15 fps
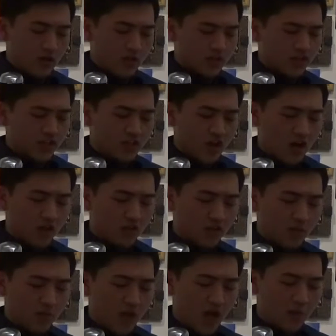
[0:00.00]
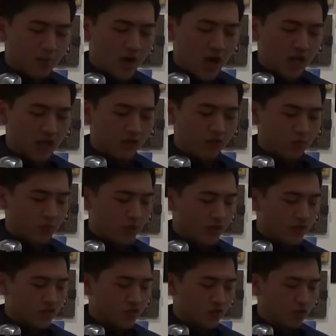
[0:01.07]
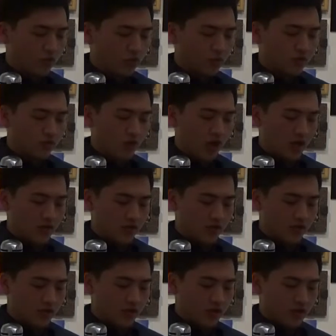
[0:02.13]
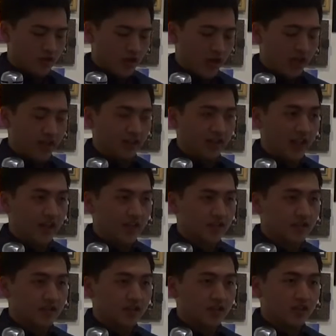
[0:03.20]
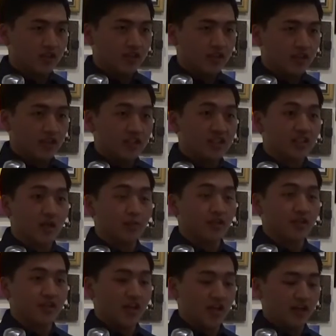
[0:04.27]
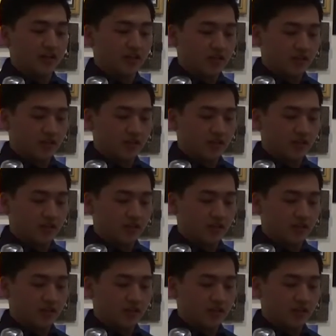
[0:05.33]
She tugged on the back pocket of her brother's uniform trouser, and at last, he stepped aside.